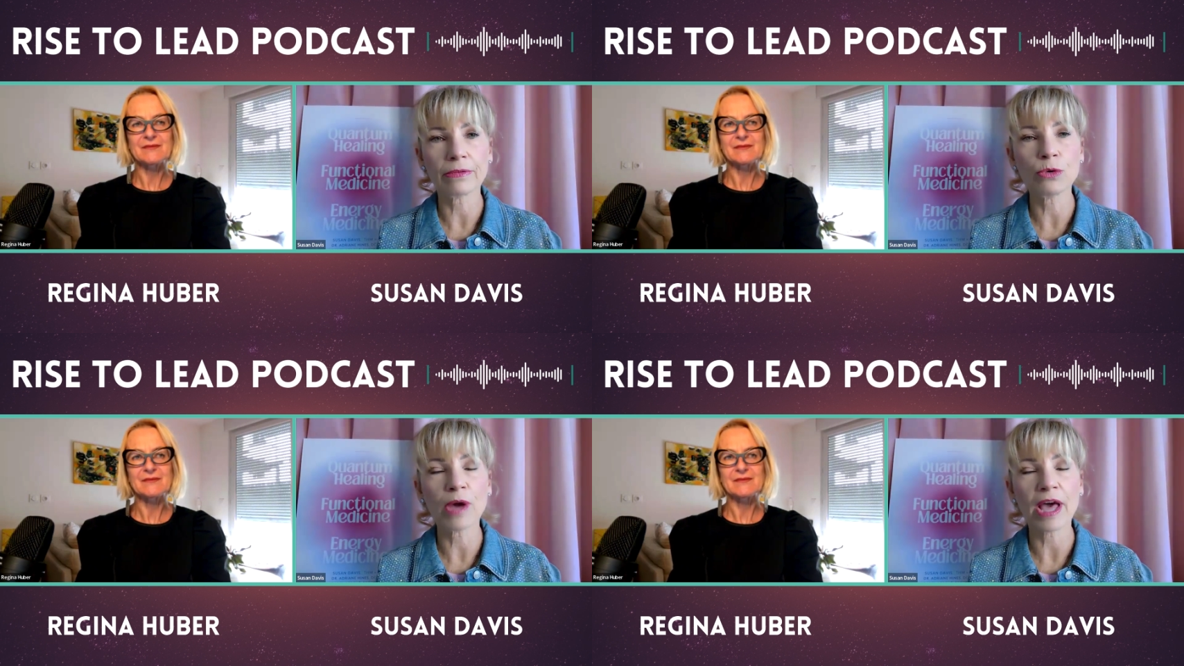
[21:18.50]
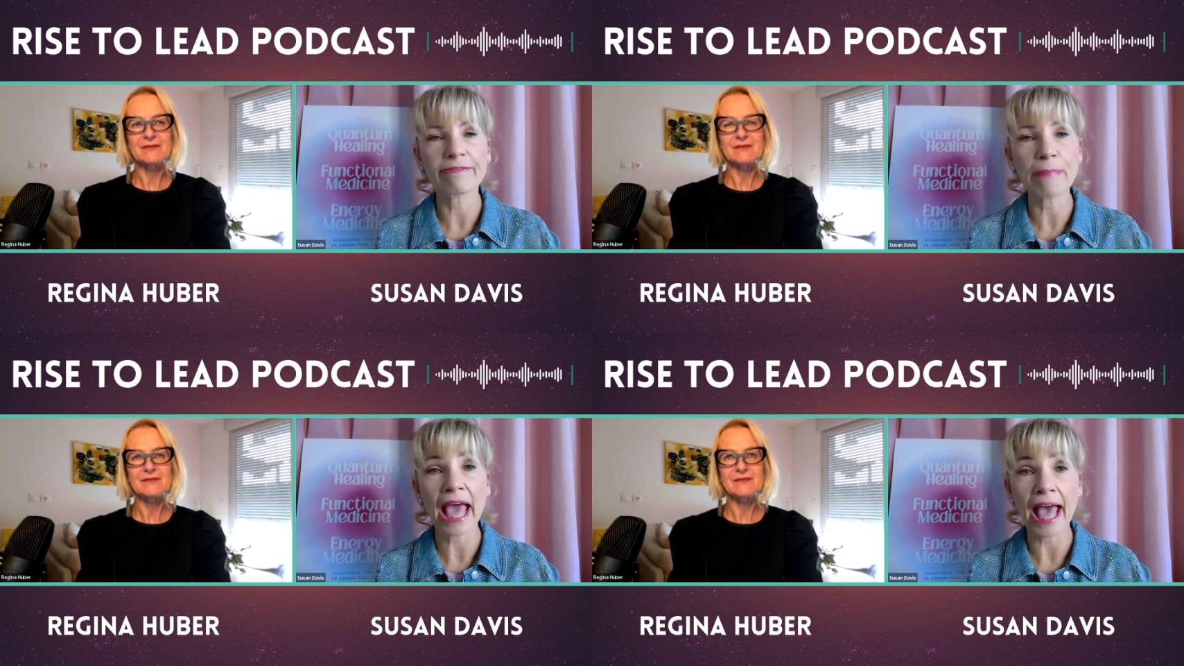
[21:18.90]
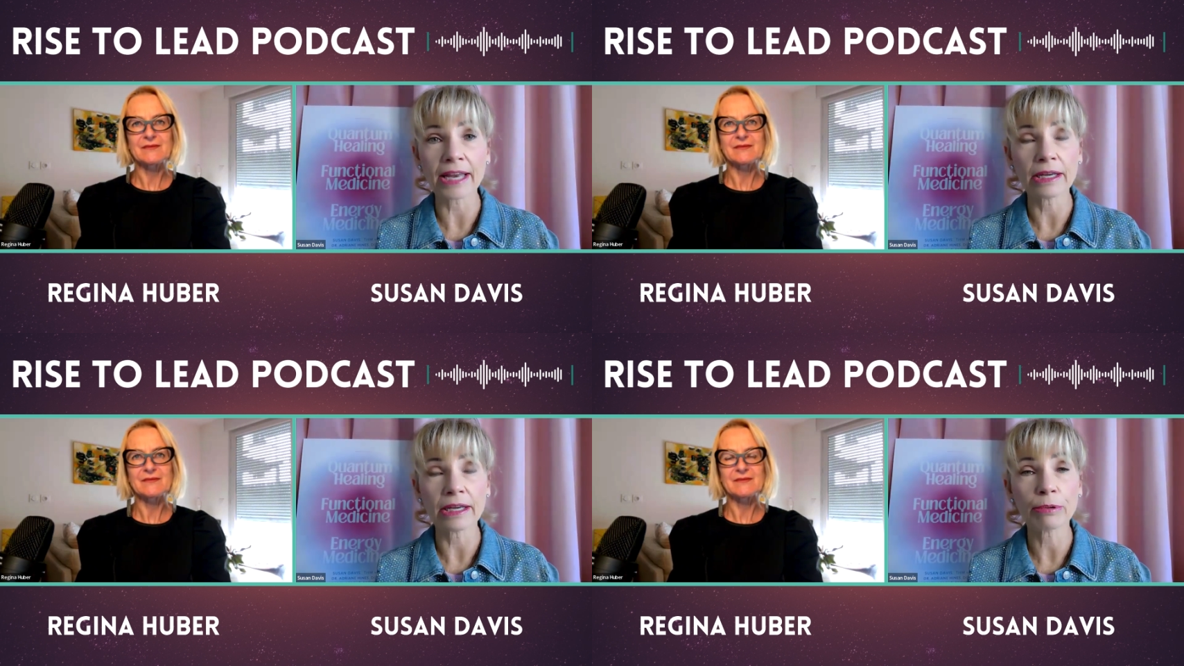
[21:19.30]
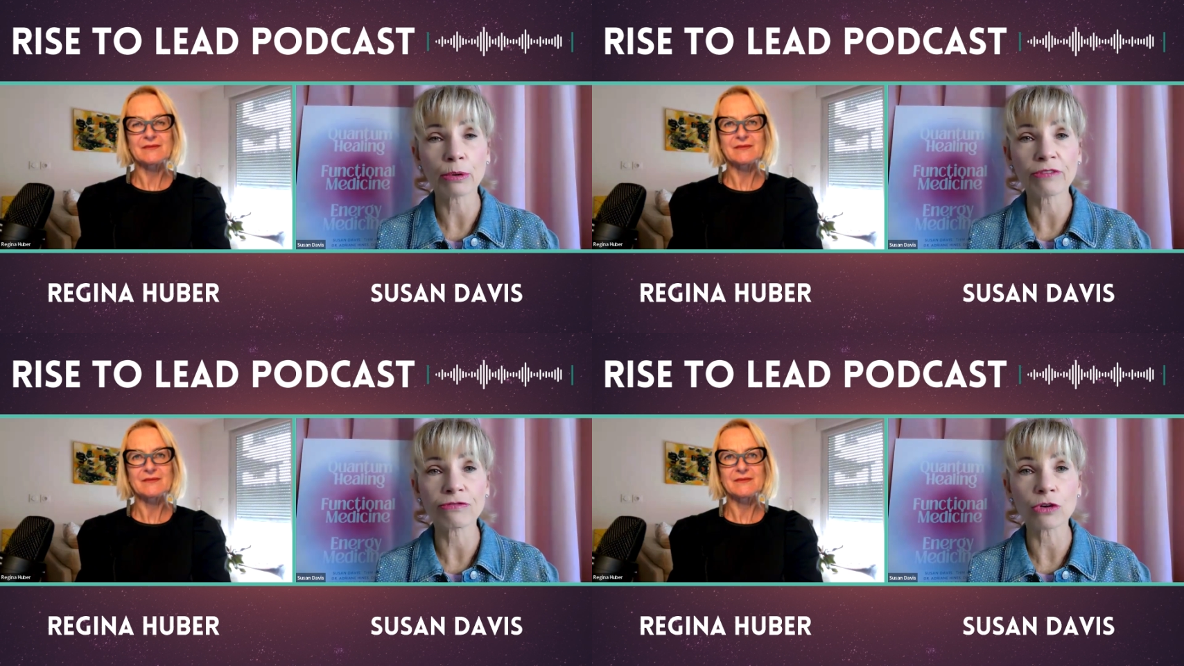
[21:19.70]
Speaker 1: who have PAD,
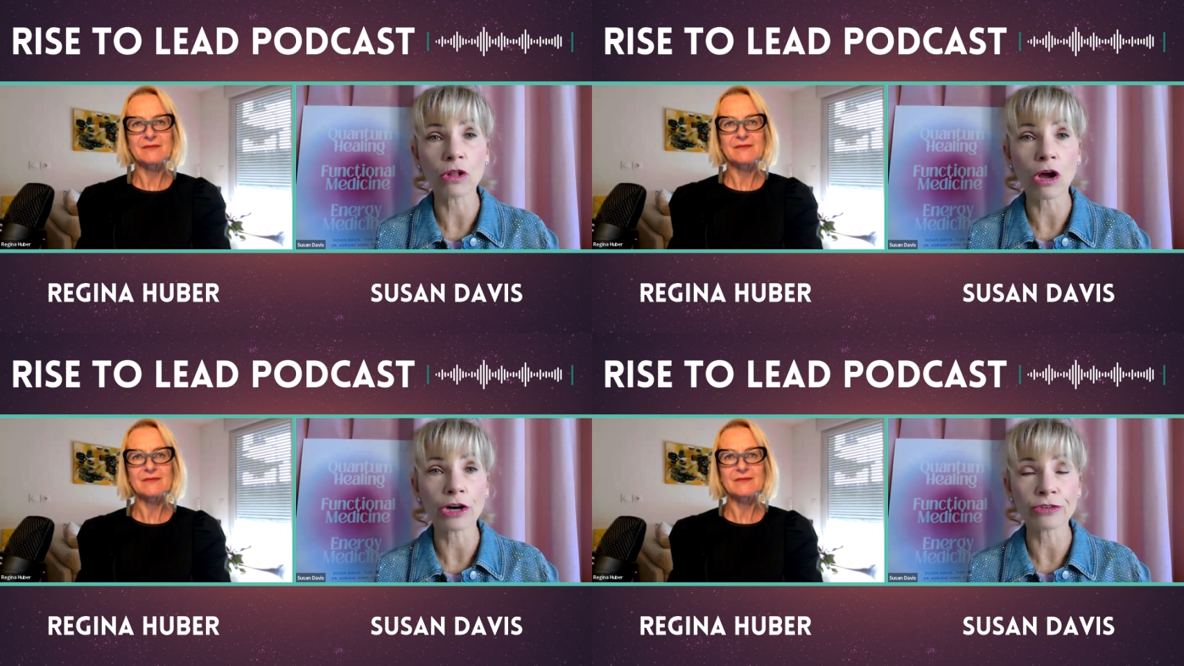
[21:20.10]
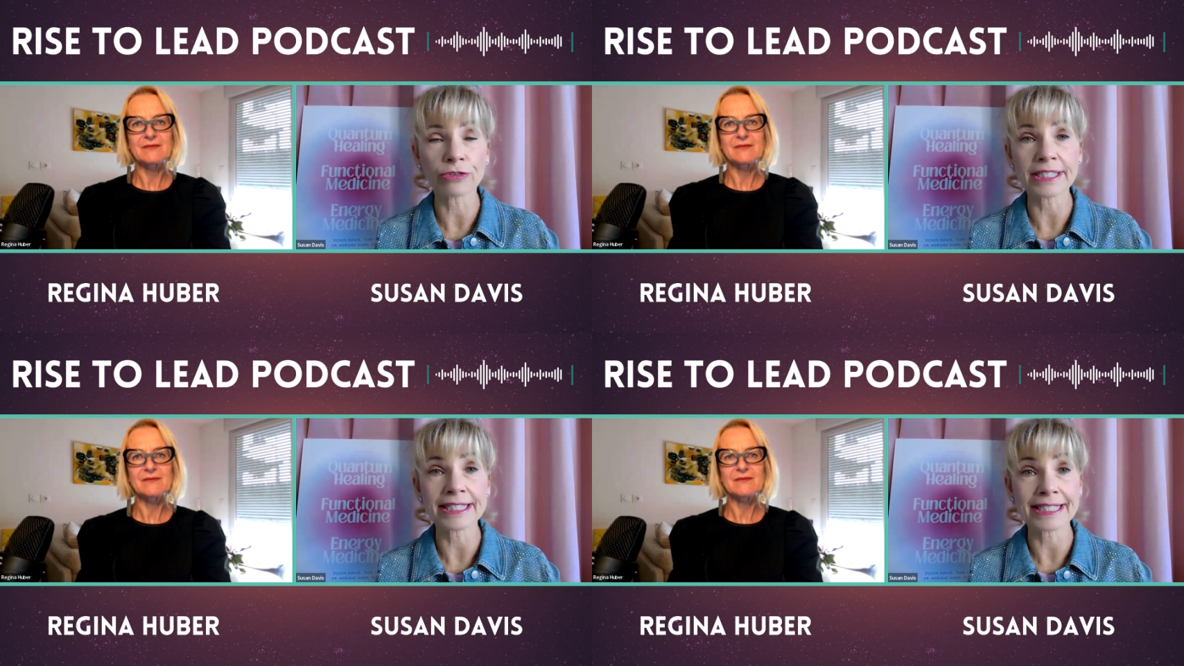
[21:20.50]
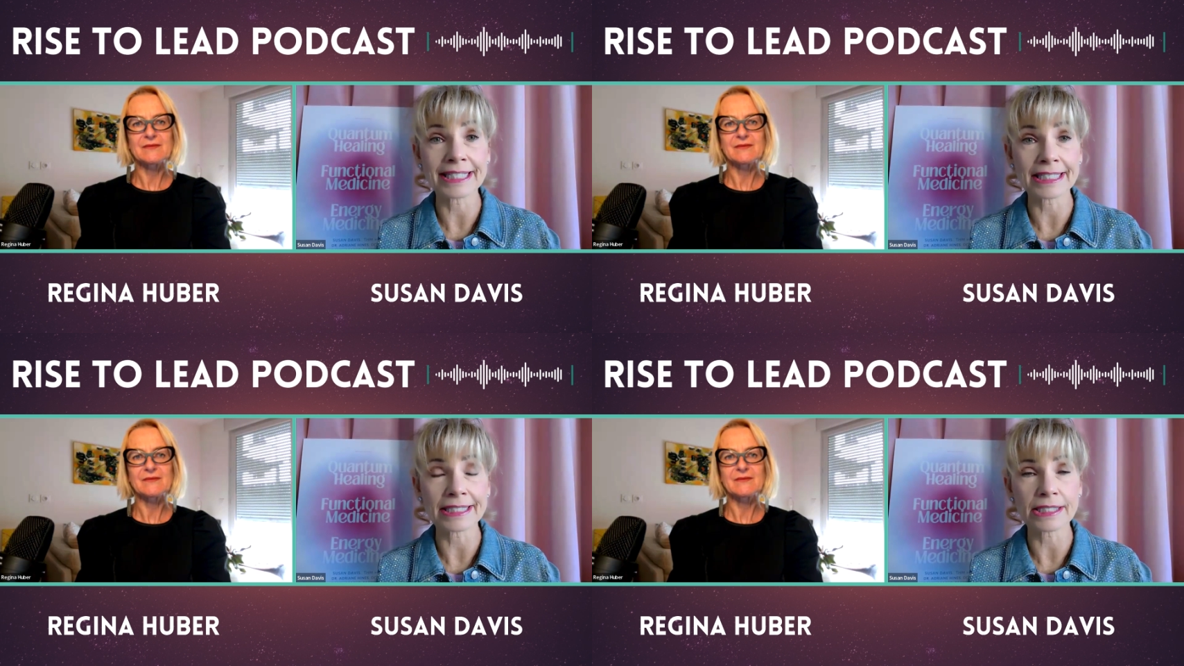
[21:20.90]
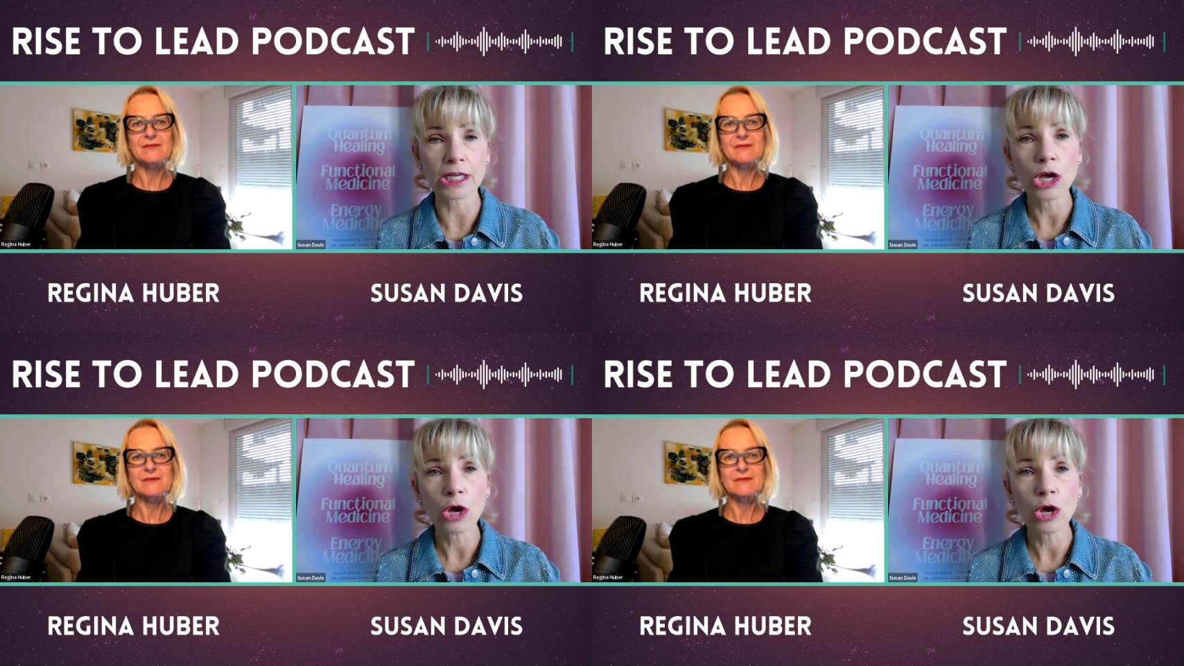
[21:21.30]
peripheral artery disease,